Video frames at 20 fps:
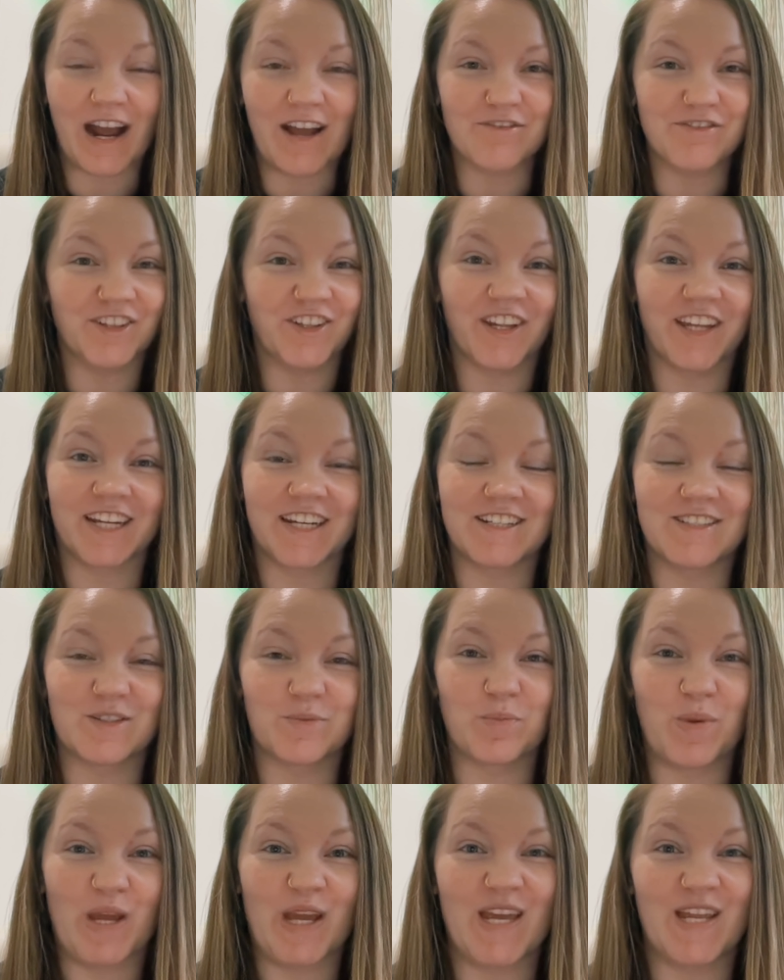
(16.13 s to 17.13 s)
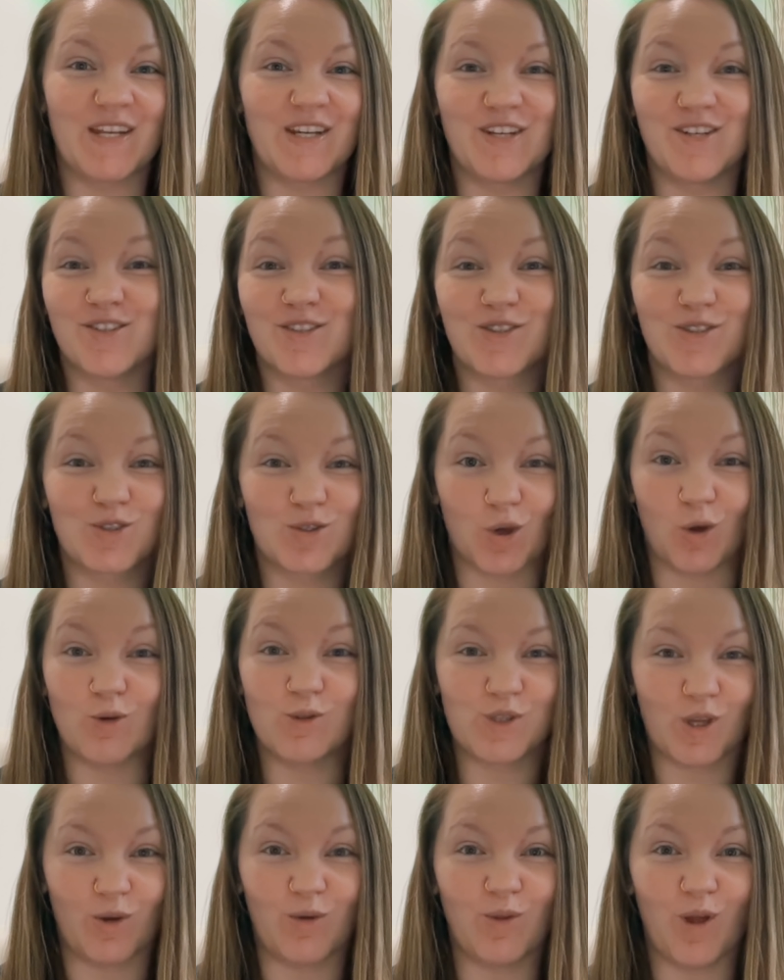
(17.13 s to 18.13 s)
I feel like it has been so
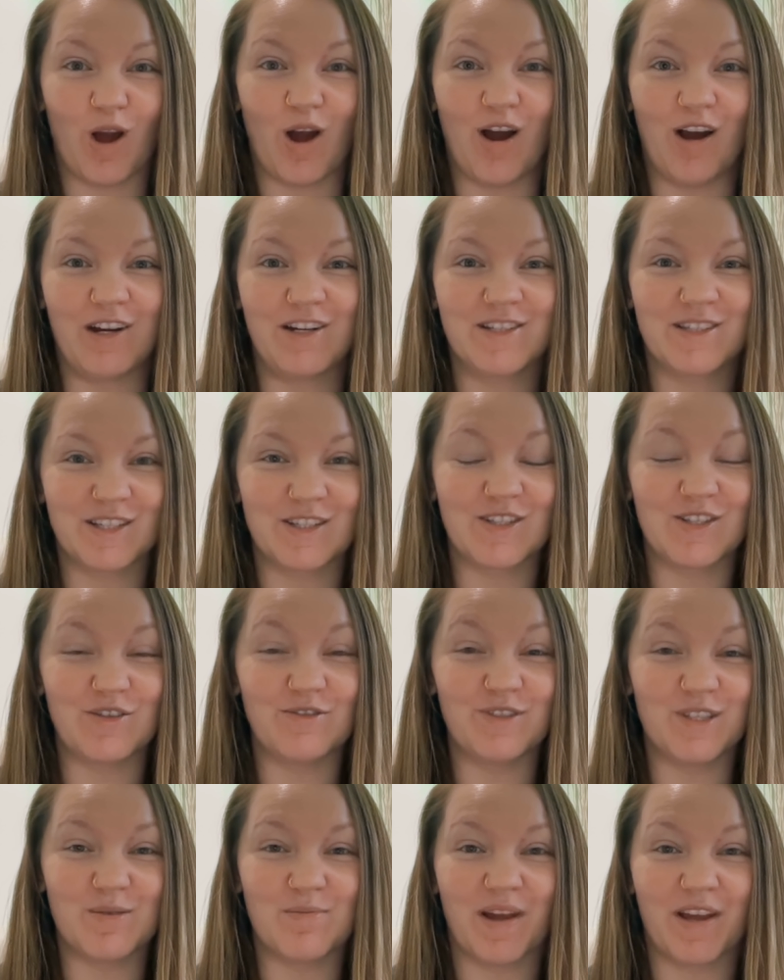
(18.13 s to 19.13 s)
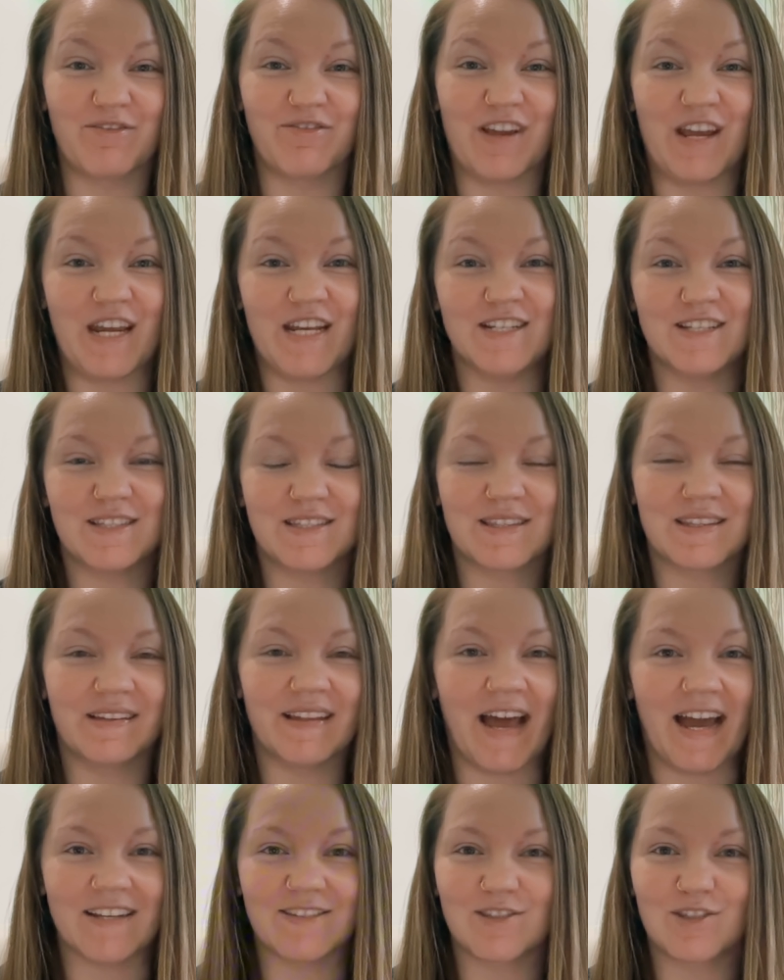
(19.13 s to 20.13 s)
long since you've seen my face. The
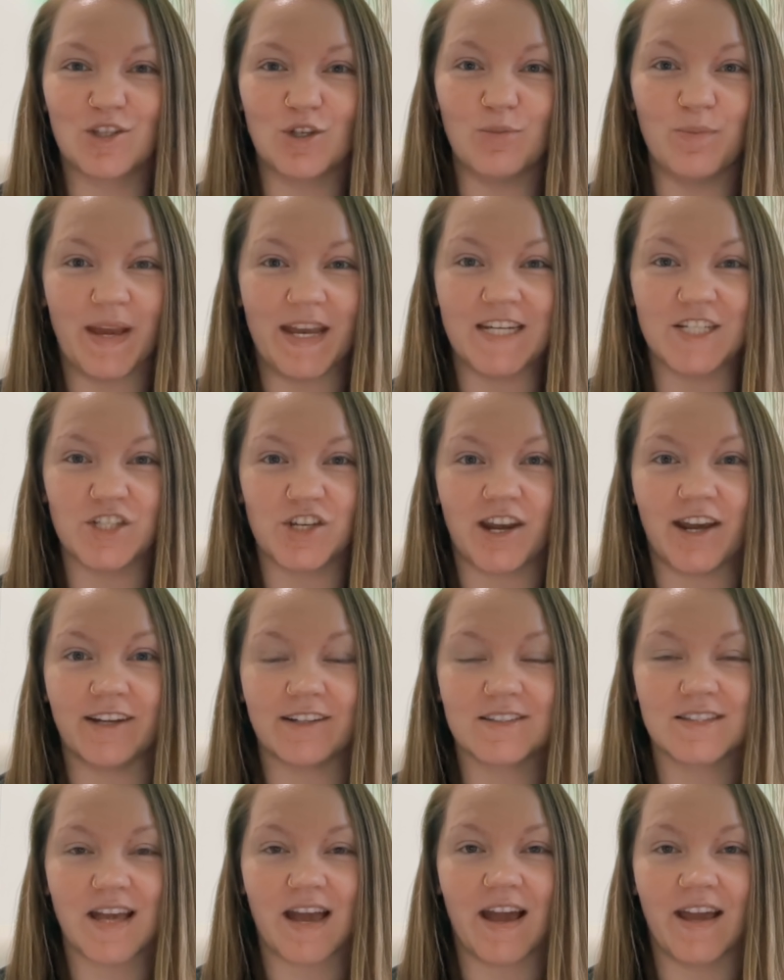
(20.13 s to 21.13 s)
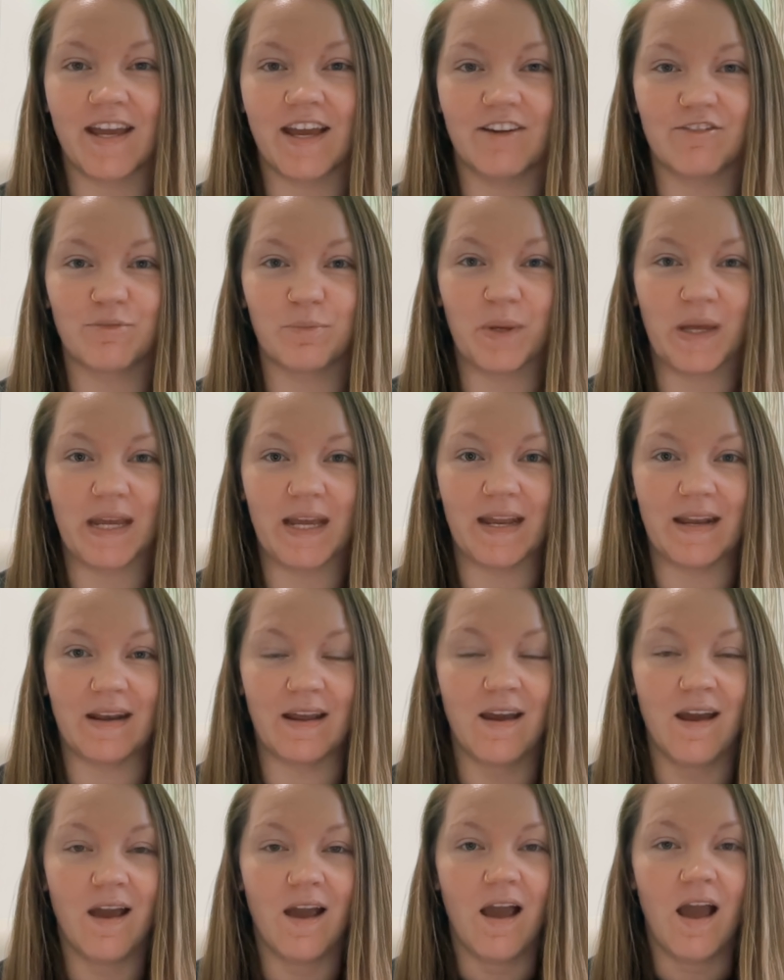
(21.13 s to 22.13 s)
last two paychecks I have
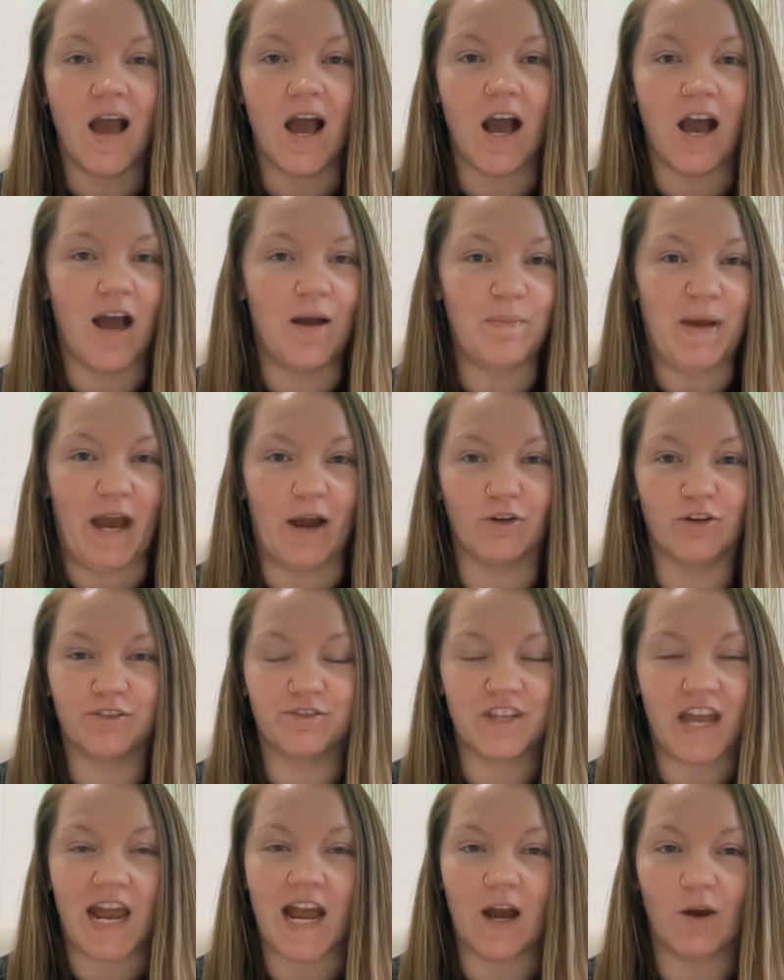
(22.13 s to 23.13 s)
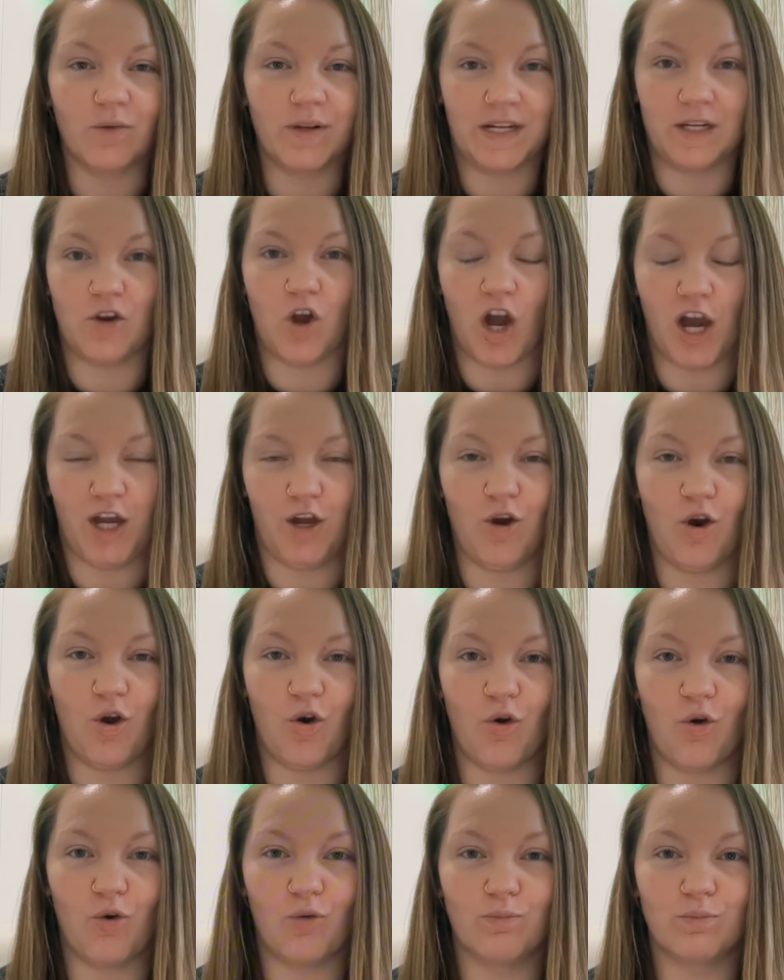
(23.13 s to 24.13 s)
been out of town and not
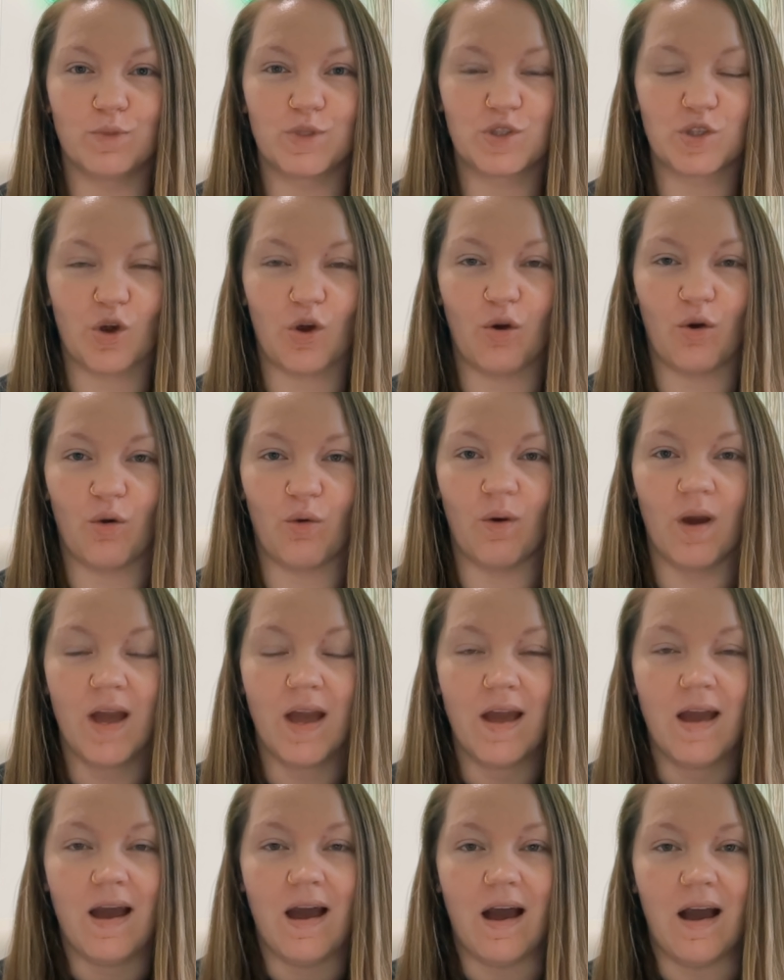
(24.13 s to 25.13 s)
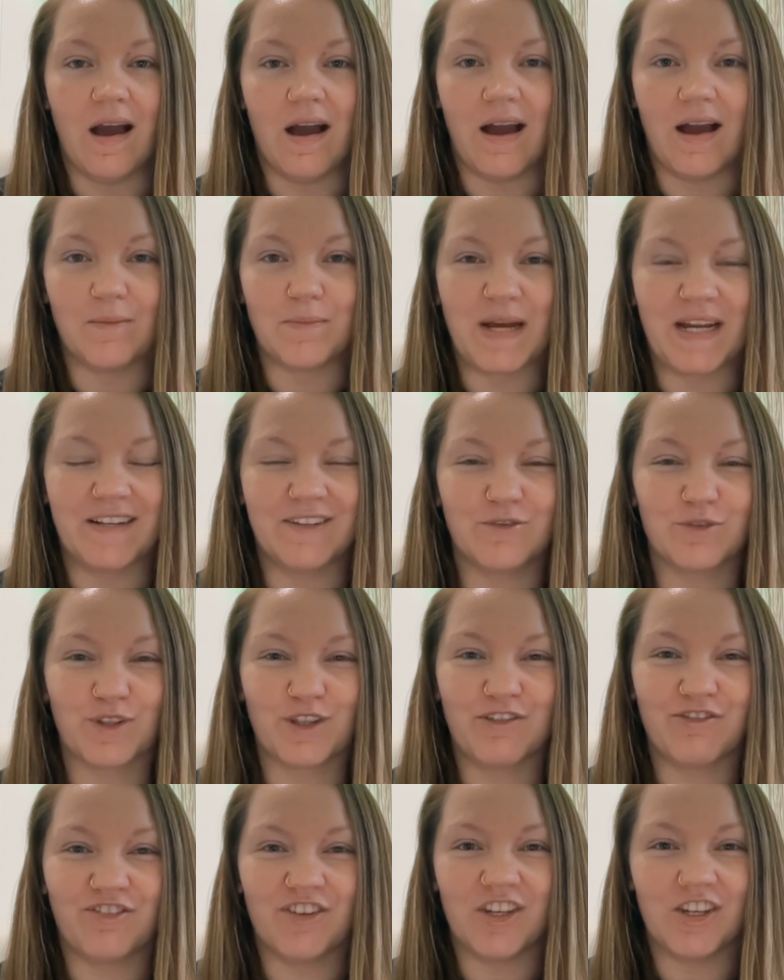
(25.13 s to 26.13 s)
home, so I didn't
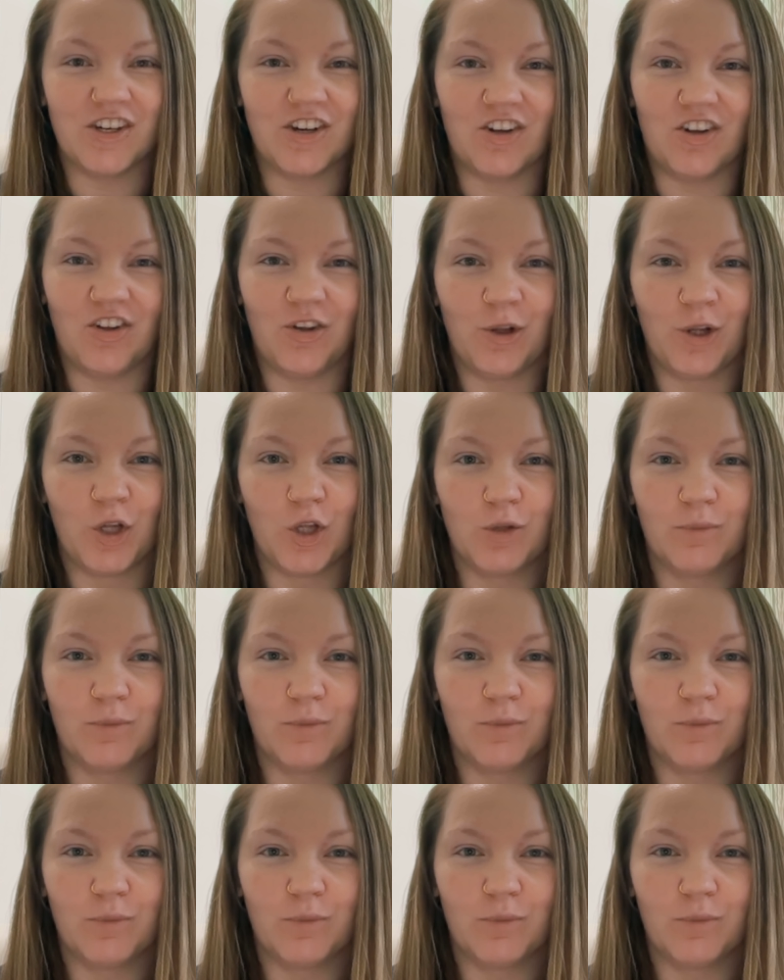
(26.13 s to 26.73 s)
really feel,